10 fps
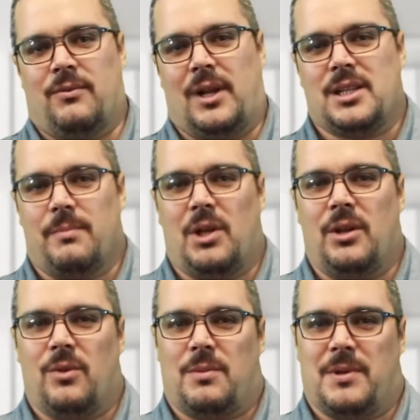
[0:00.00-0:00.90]

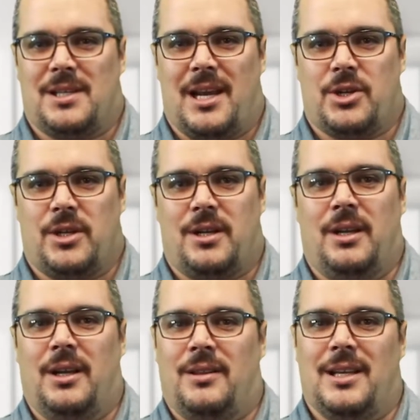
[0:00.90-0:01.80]
Flexibility with
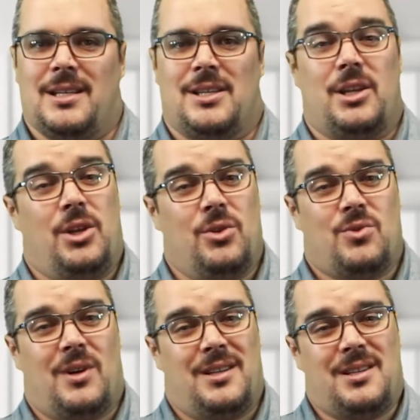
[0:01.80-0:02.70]
possession. This is a huge
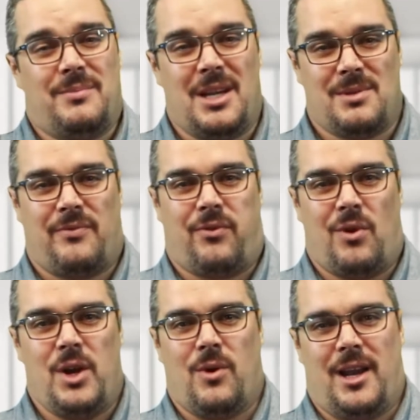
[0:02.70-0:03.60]
one and sometimes a
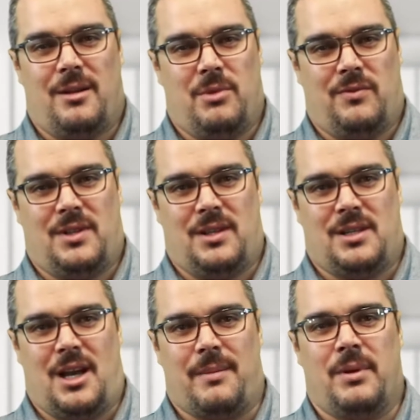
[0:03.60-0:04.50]
free way to move to the
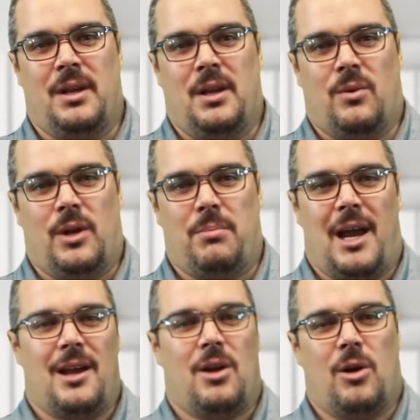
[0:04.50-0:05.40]
top. When you
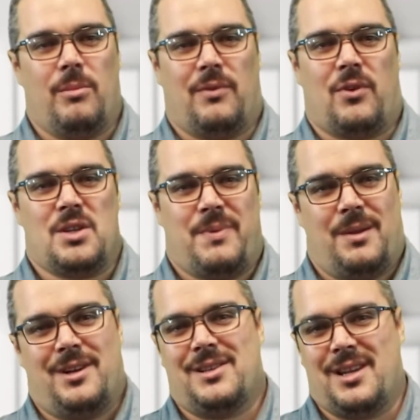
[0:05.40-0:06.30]
buy a home, your first
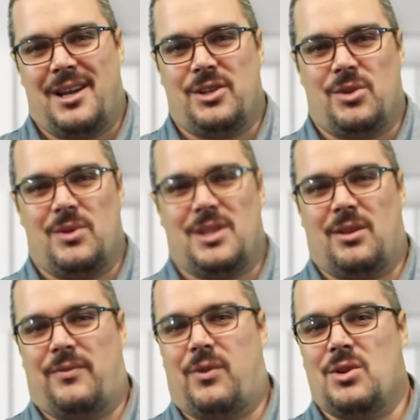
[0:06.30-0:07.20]
payment is not due until
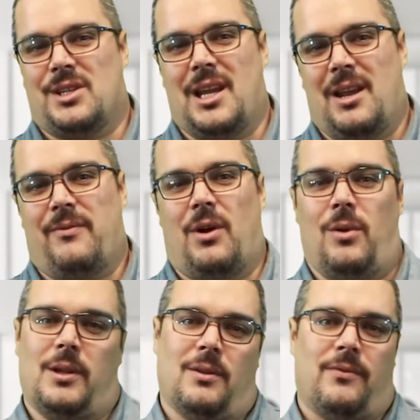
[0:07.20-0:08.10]
the first day
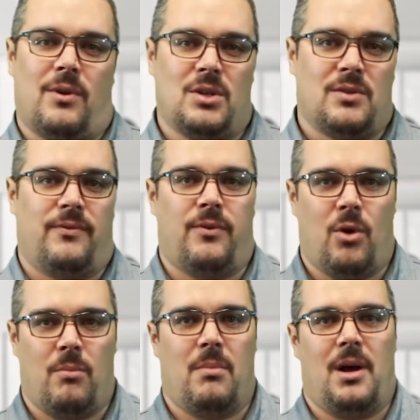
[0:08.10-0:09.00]
following the first
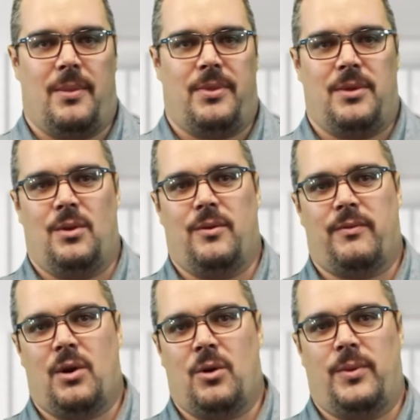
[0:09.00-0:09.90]
full month you
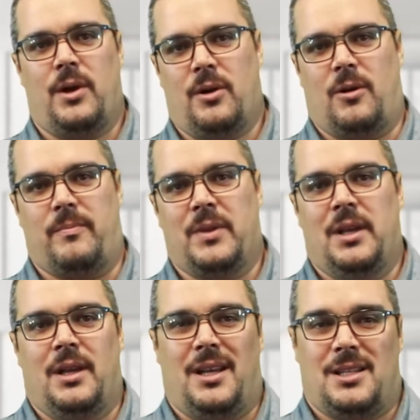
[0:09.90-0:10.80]
have owned the home.
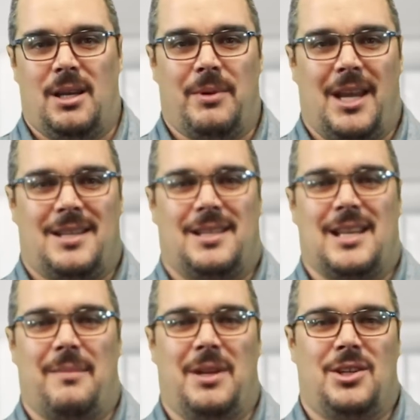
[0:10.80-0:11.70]
In some cases,
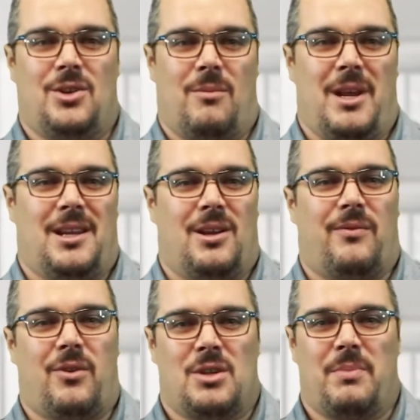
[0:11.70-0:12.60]
that means you're making your
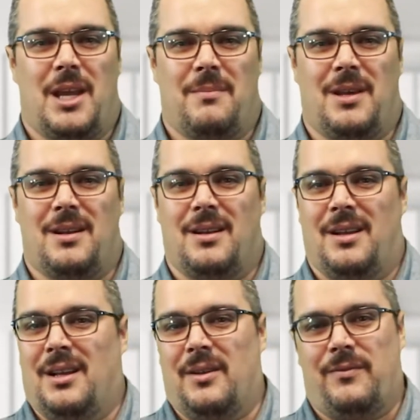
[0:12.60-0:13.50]
first payment
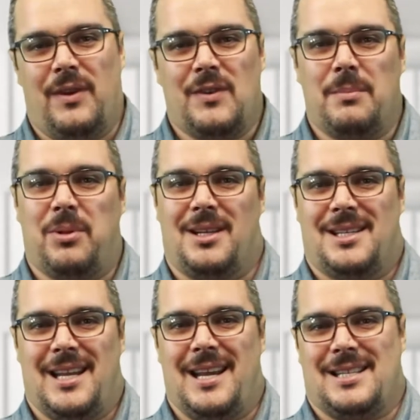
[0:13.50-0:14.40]
50
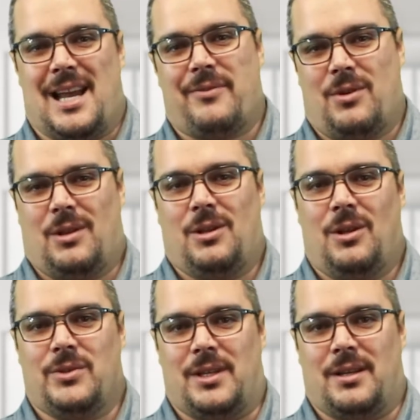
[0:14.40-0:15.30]
plus days after the
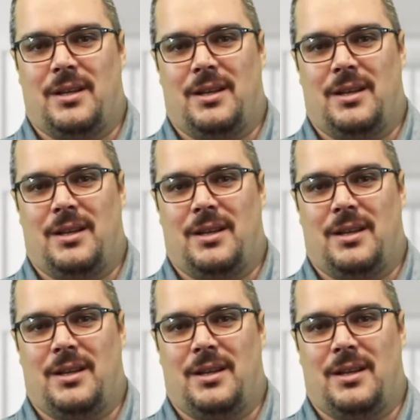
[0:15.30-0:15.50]
closing.